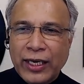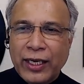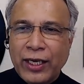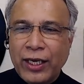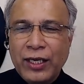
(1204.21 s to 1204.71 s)

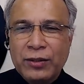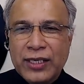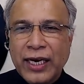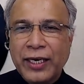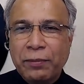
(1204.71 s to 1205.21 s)
he
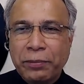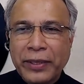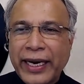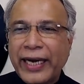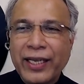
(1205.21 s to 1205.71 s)
started
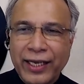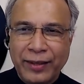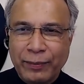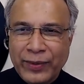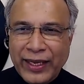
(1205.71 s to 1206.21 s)
berating
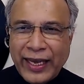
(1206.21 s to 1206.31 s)
him,